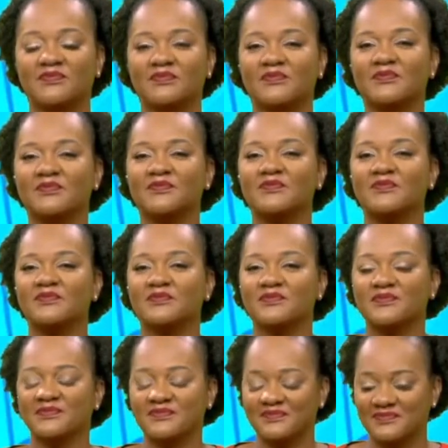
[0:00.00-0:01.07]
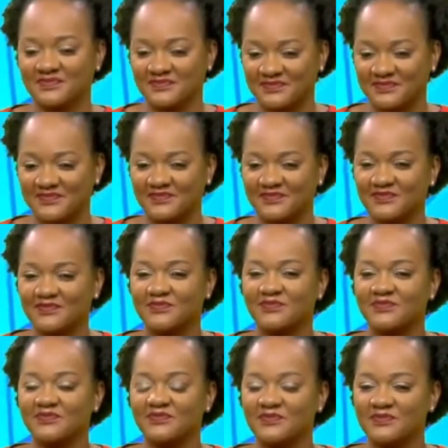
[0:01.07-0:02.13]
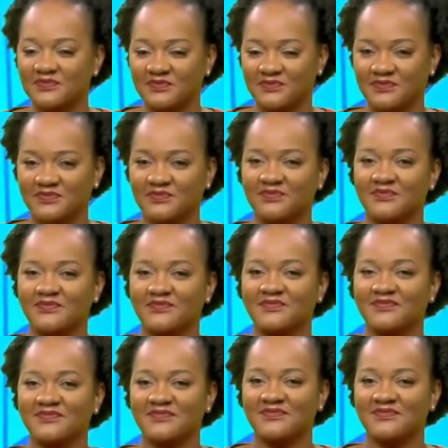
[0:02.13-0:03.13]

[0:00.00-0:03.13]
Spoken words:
(not speaking)